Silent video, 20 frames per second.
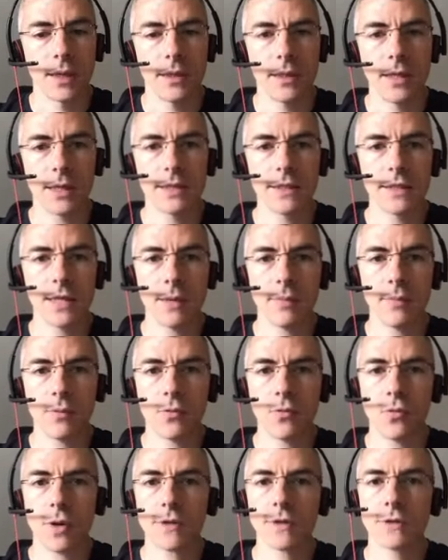Next step
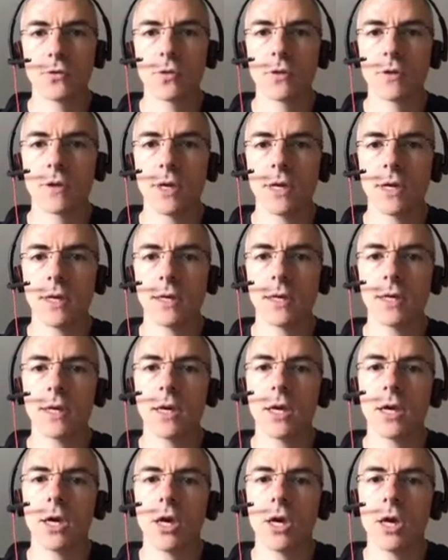was to think
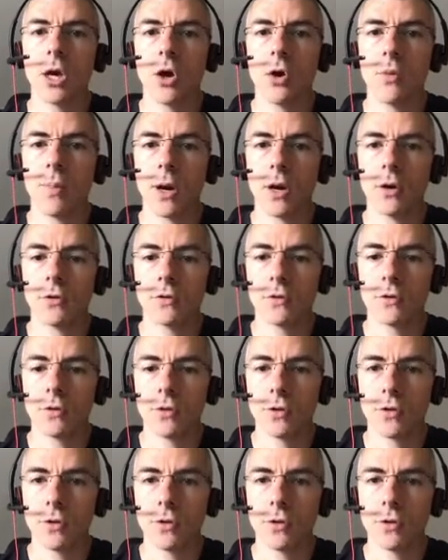about